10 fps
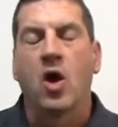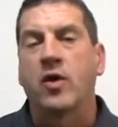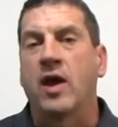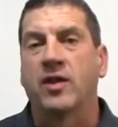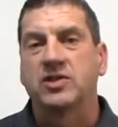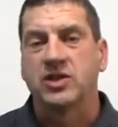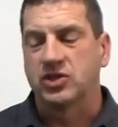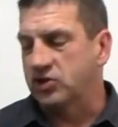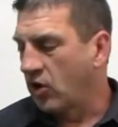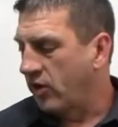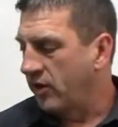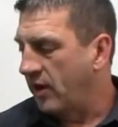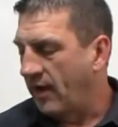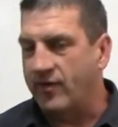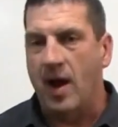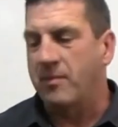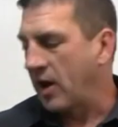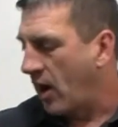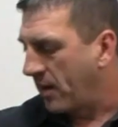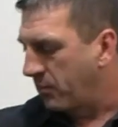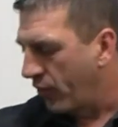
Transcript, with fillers: Okay, let's get started. I've got my hot